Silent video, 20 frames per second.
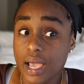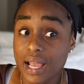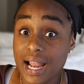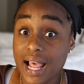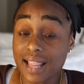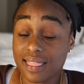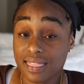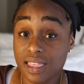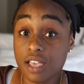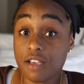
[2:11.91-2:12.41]
And
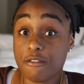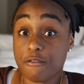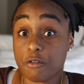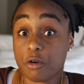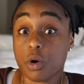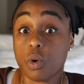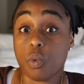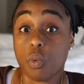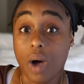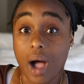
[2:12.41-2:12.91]
I think
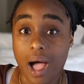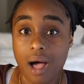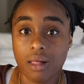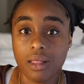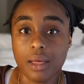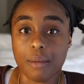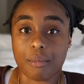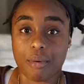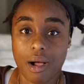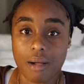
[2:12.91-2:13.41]
for a while
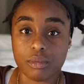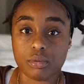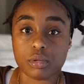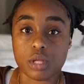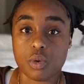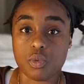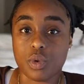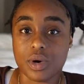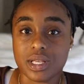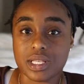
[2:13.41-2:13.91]
it
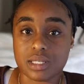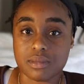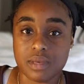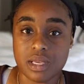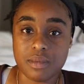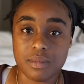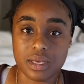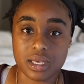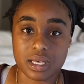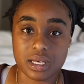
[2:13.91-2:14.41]
probably was
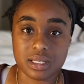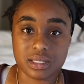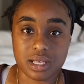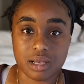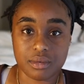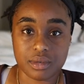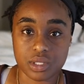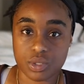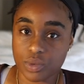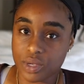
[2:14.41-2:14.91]
me, because I
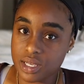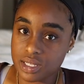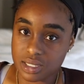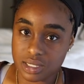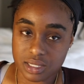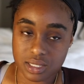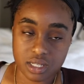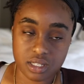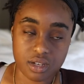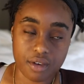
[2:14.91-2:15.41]
was raised in
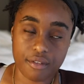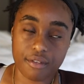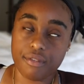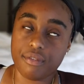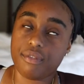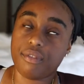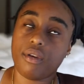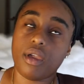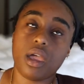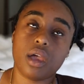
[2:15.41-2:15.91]
such a
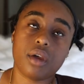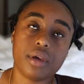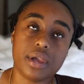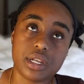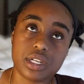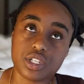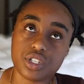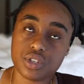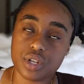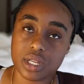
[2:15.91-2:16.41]
very
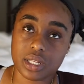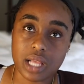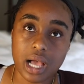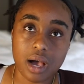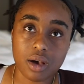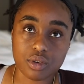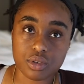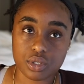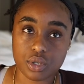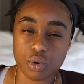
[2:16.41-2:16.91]
strict
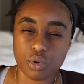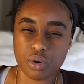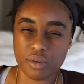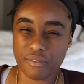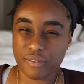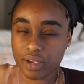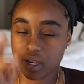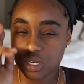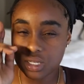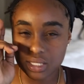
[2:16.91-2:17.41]
household and
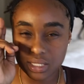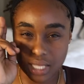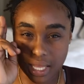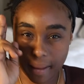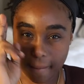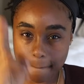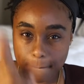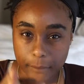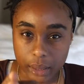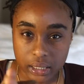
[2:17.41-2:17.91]
very just
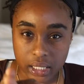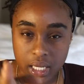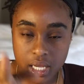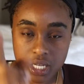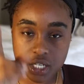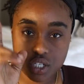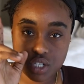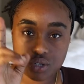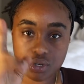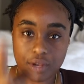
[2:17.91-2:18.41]
like
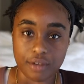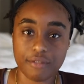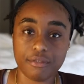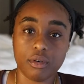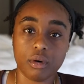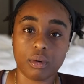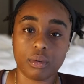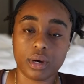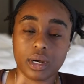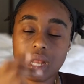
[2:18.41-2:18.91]
blunt,
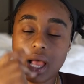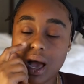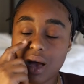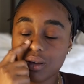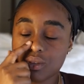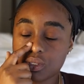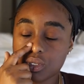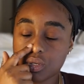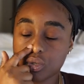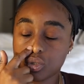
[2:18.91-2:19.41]
straightforward
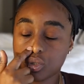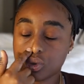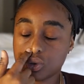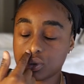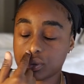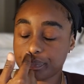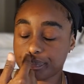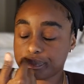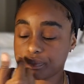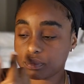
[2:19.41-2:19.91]

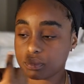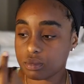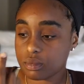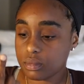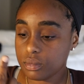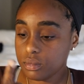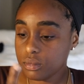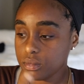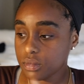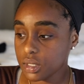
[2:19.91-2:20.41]
household,
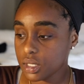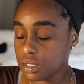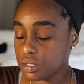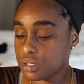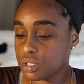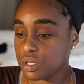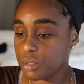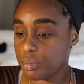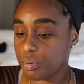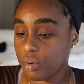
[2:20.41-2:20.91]

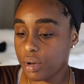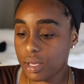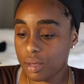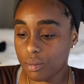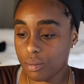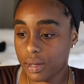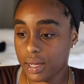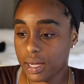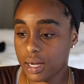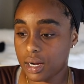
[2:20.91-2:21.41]
to the point
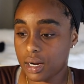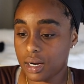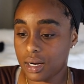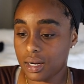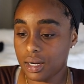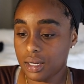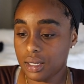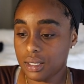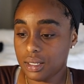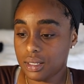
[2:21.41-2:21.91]
where